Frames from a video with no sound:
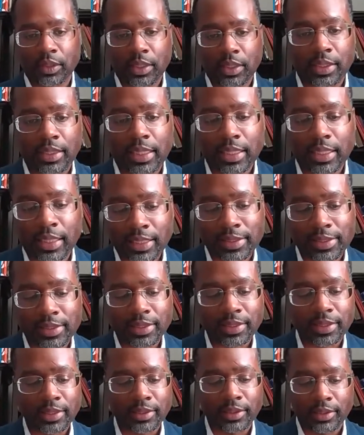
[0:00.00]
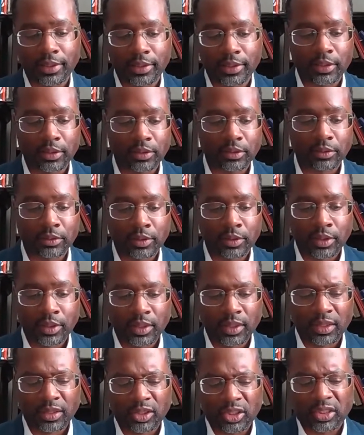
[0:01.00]
And, and I see, you know,
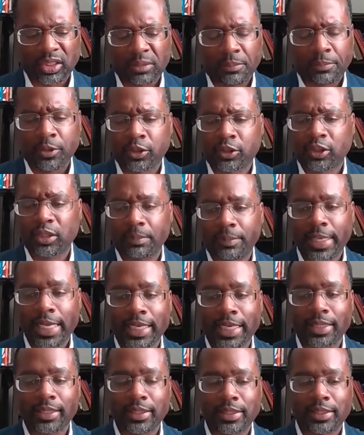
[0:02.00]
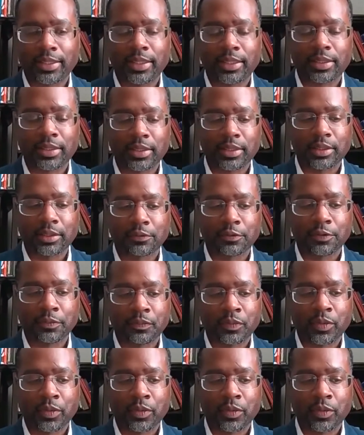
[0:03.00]
just the pushing back in the sense of